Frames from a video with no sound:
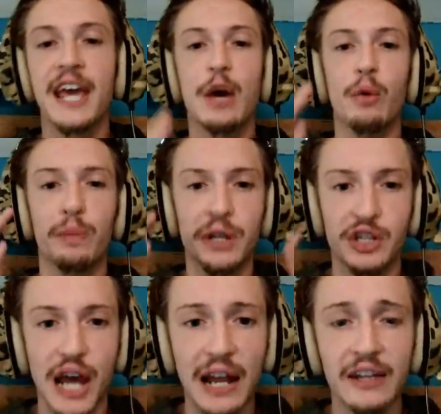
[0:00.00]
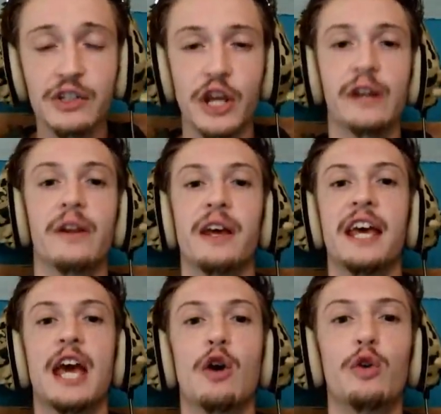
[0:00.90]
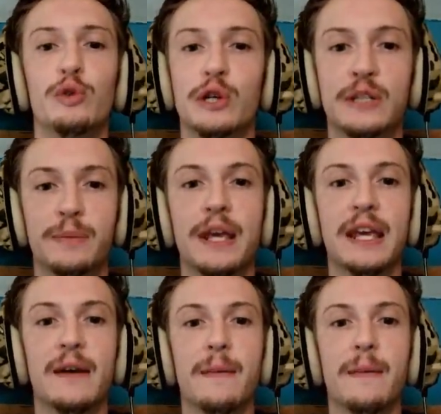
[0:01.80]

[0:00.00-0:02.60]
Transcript: It would be challenging. It would just be